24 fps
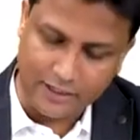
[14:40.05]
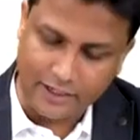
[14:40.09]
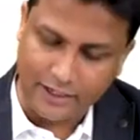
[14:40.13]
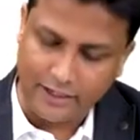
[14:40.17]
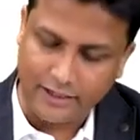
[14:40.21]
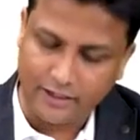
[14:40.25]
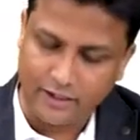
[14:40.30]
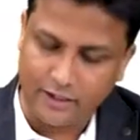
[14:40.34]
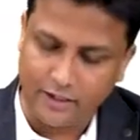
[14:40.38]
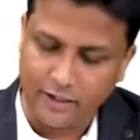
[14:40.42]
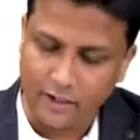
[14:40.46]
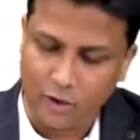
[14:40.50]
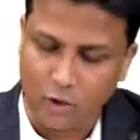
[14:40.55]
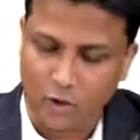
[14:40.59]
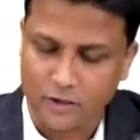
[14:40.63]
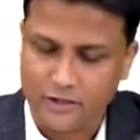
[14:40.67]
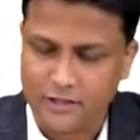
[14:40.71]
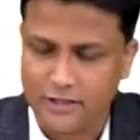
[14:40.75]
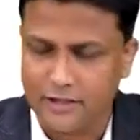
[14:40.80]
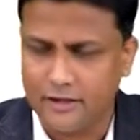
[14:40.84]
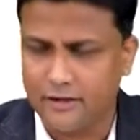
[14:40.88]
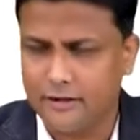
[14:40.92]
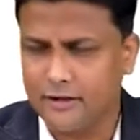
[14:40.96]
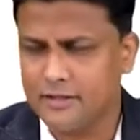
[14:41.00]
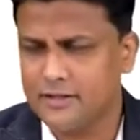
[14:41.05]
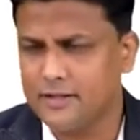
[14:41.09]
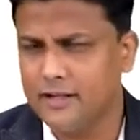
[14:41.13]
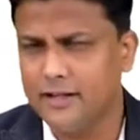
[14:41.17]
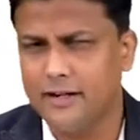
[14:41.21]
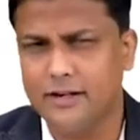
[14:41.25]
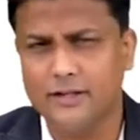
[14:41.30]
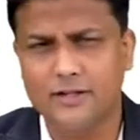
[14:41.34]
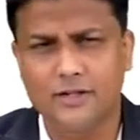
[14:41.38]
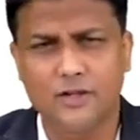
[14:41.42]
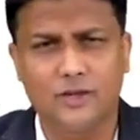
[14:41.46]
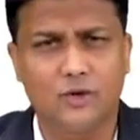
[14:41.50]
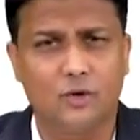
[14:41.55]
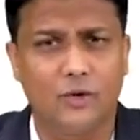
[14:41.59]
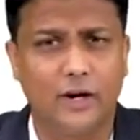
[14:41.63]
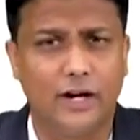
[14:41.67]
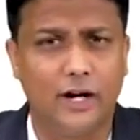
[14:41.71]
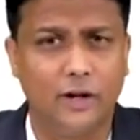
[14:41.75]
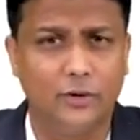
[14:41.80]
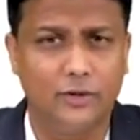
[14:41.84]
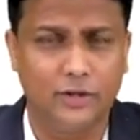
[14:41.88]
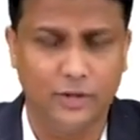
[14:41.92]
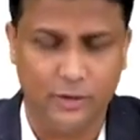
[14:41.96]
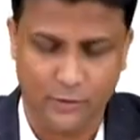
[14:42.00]
the anterior intercostal arteries, let us just write
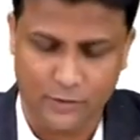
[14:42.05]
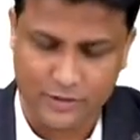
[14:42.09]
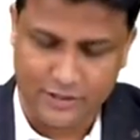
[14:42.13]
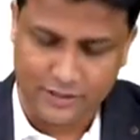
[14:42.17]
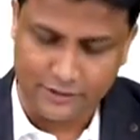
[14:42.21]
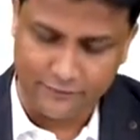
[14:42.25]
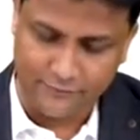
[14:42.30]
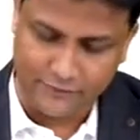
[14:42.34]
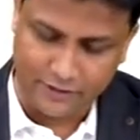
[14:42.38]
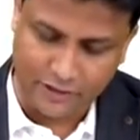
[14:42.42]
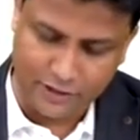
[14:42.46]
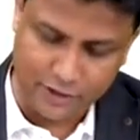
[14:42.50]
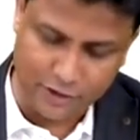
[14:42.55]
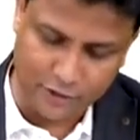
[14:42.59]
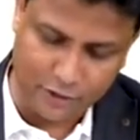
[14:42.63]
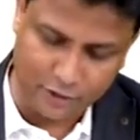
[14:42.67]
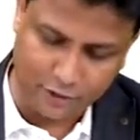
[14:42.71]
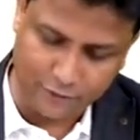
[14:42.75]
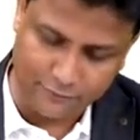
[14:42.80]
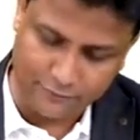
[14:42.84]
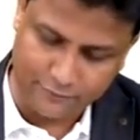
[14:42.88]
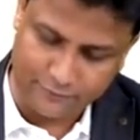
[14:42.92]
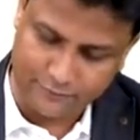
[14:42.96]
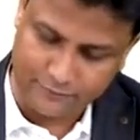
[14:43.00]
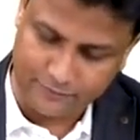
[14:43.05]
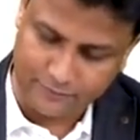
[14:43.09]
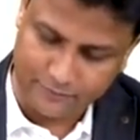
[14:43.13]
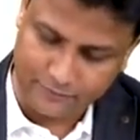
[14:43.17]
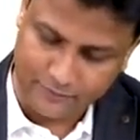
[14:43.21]
down the notes and finish it off.